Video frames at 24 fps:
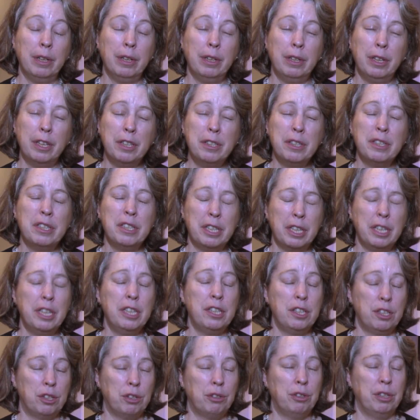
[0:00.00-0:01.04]
London's a
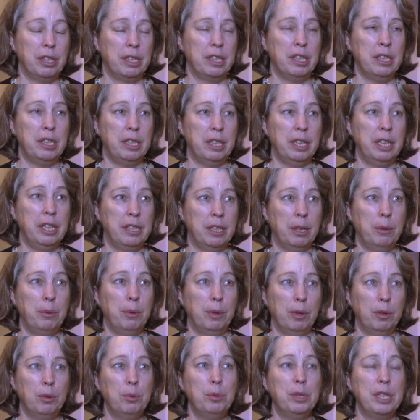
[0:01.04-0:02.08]
historic city, so
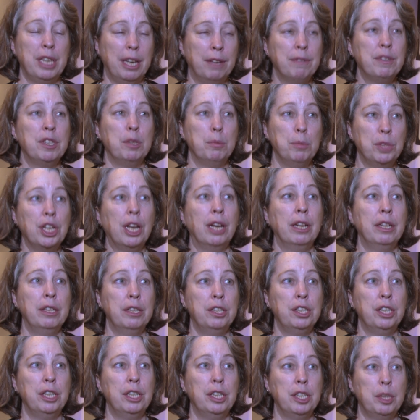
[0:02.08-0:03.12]
it'll always have some
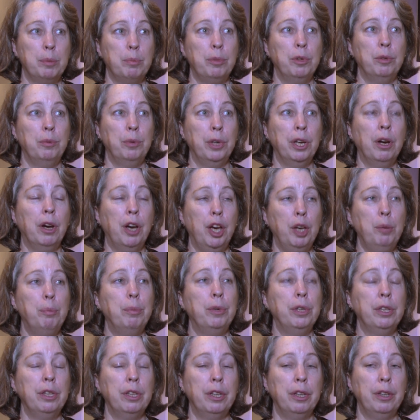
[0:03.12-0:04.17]
challenges, but we are
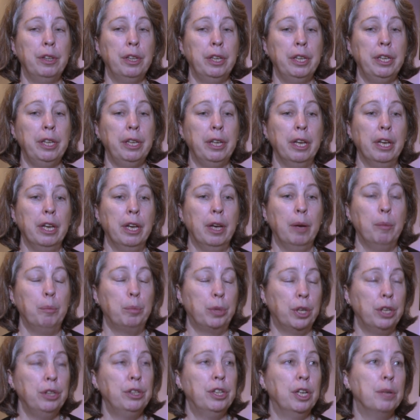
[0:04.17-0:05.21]
hoping that the
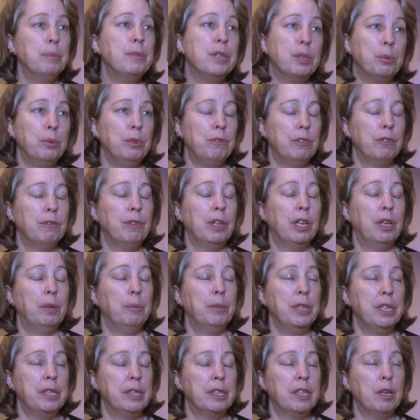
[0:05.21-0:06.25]
programmes that we've
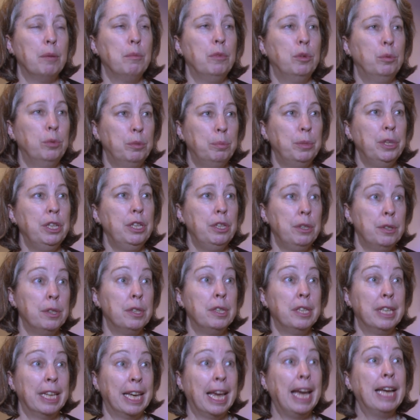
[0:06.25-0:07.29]
developed this summer will be used
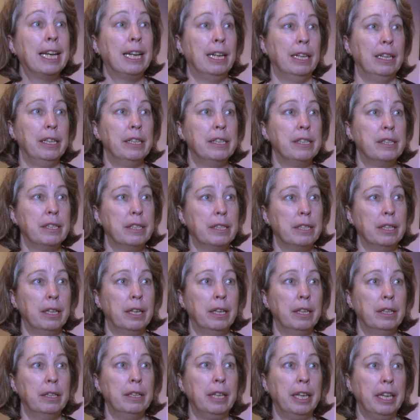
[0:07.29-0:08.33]
as a catalyst
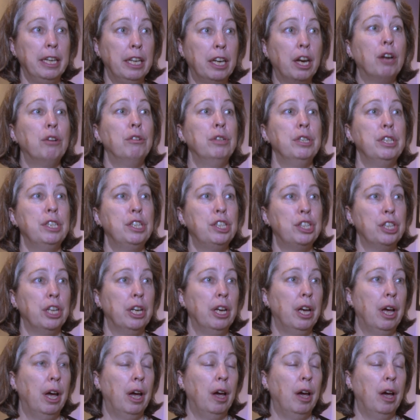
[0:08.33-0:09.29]
and encourage